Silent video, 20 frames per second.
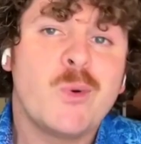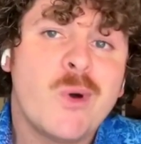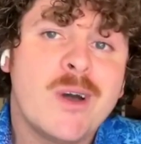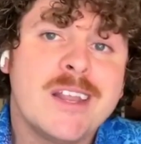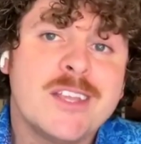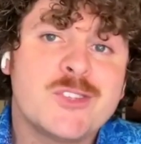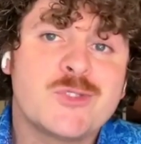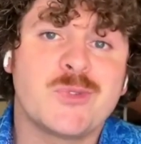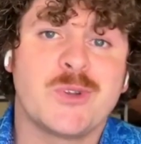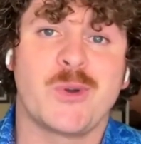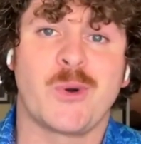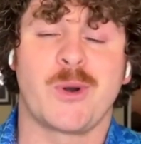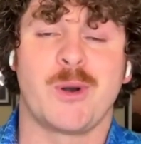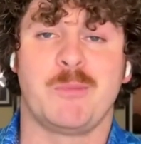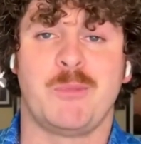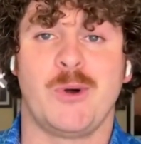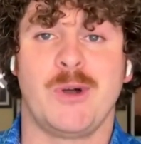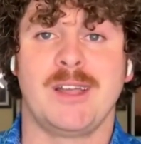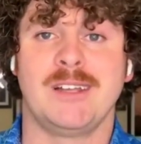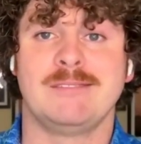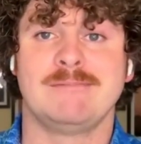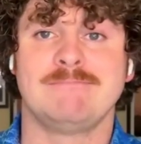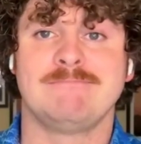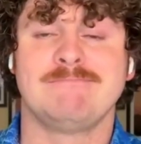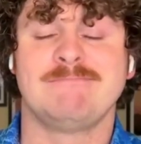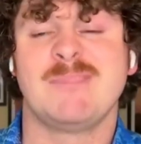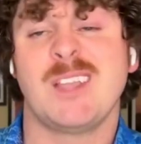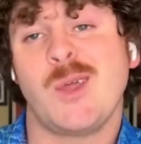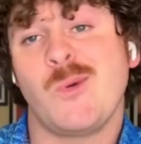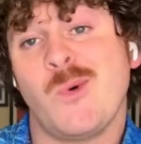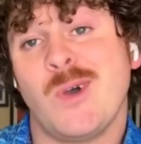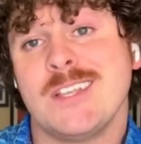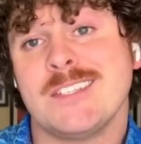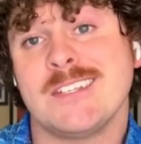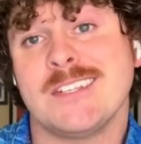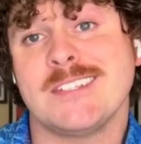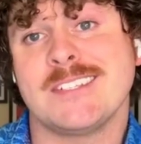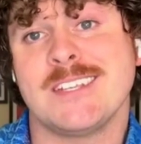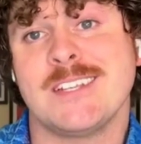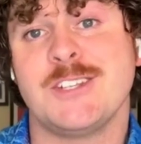what is reorder point, and why is it
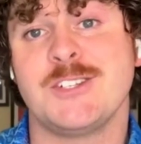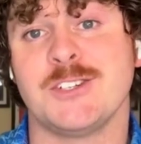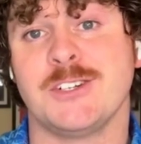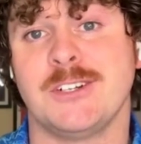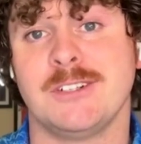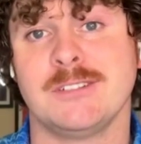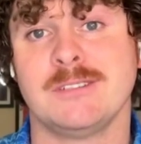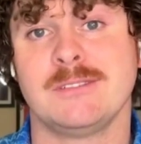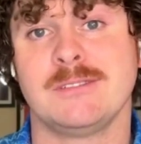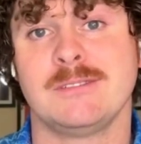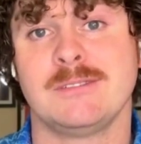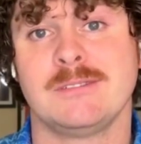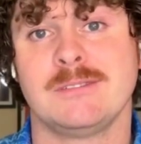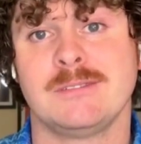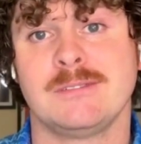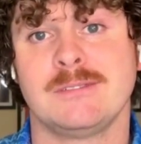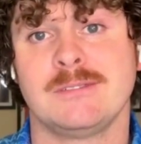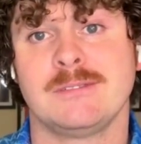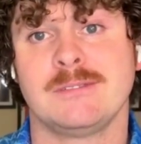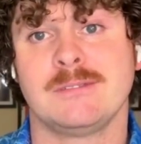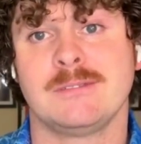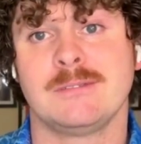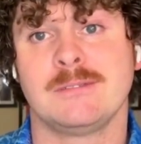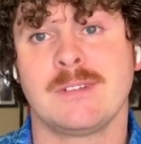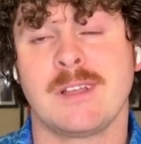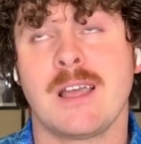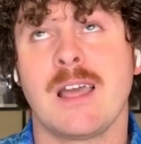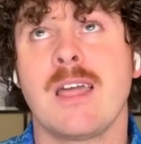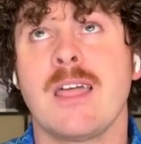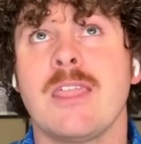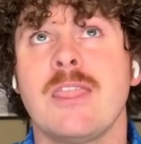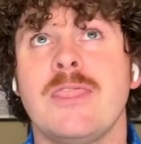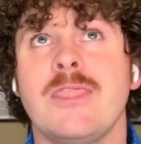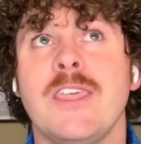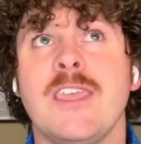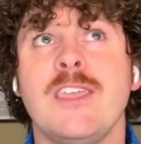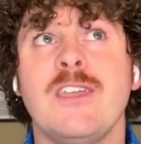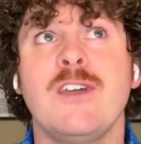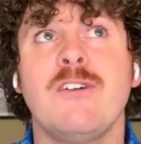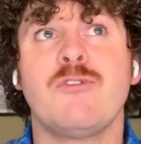essential?
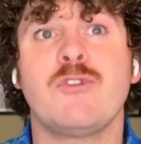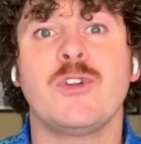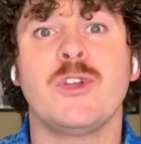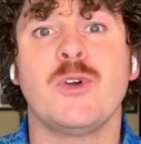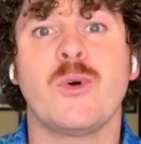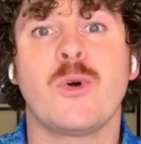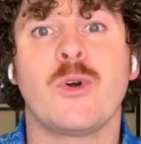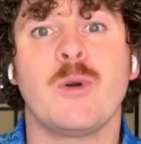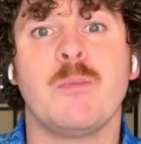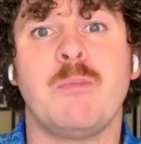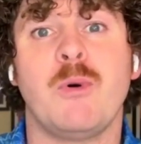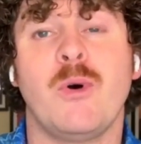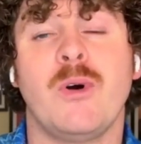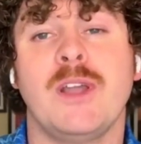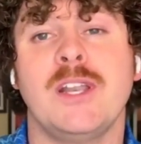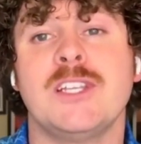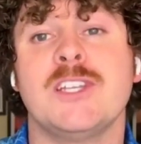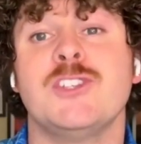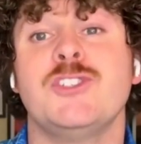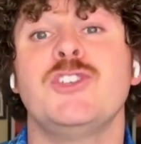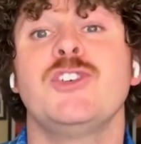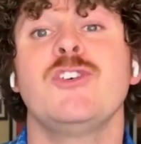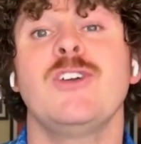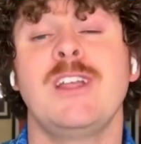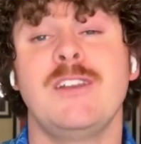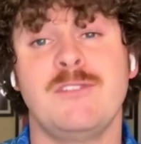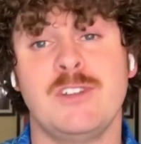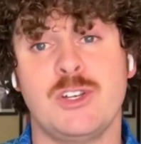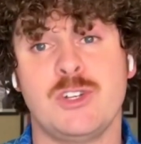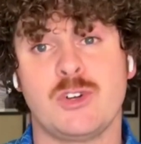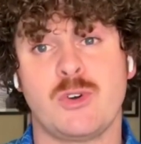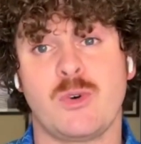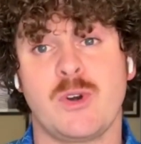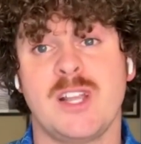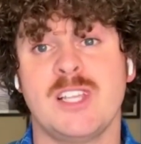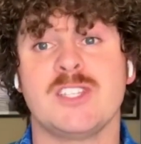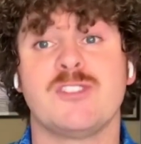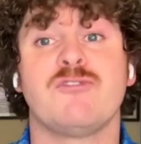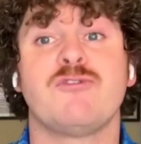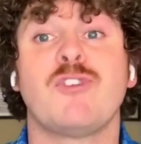Think of reorder point as your
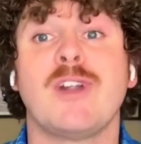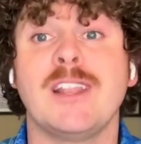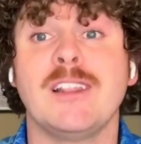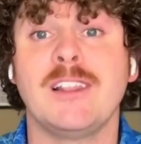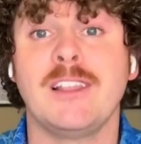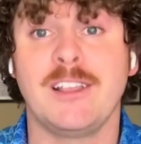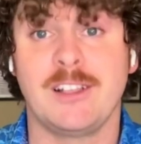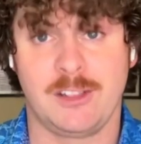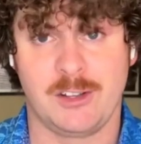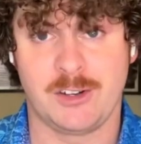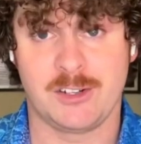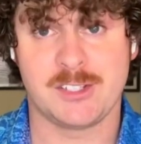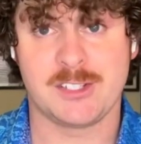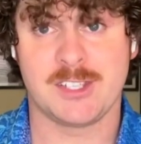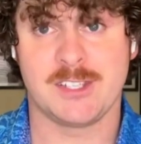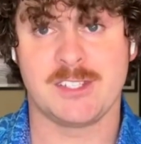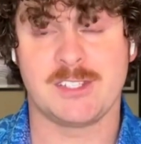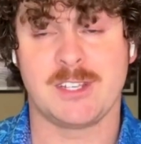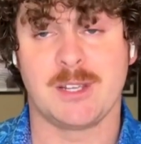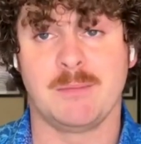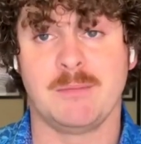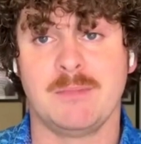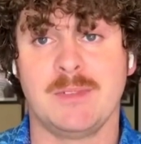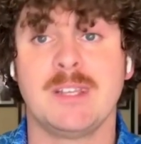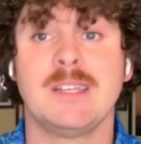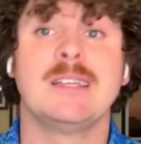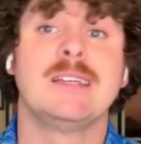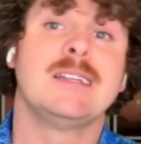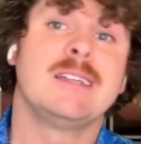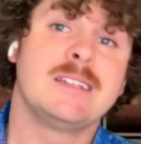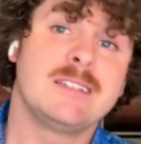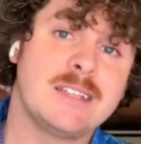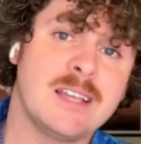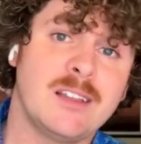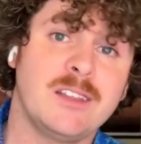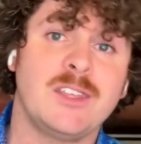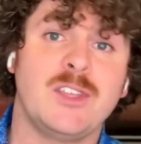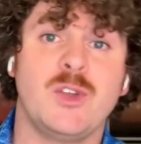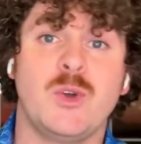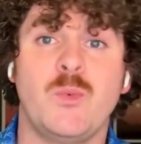inventory's friendly alert system,
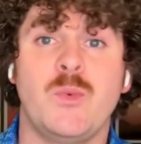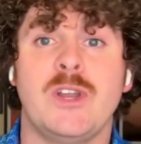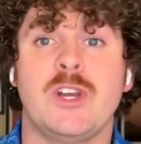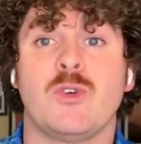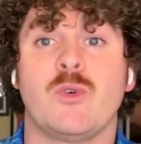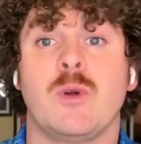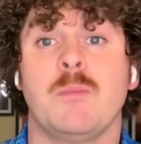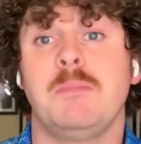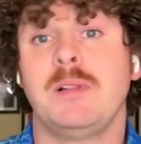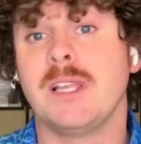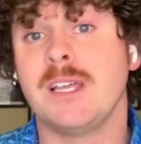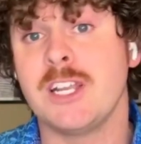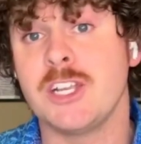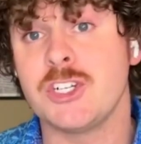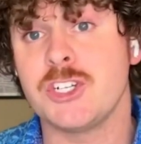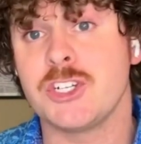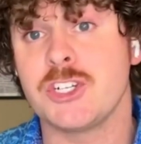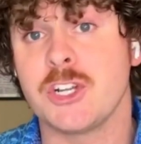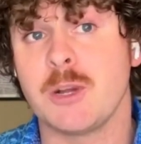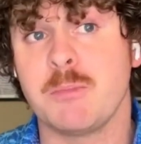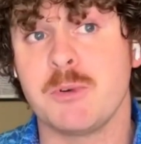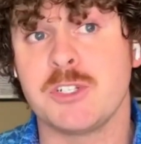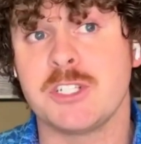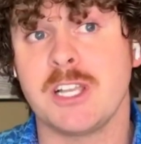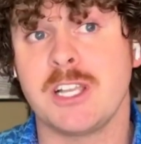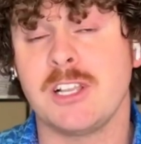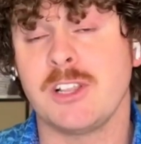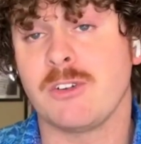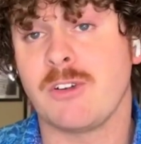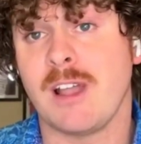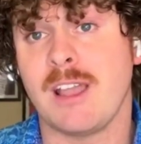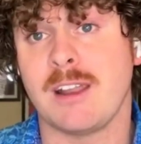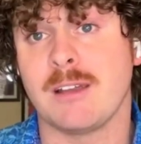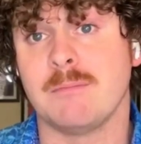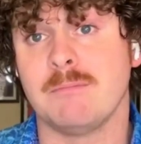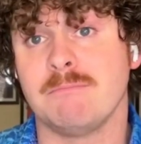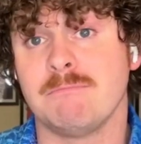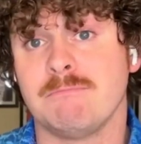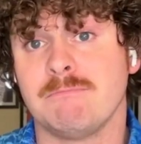telling you when to replenish a particular item.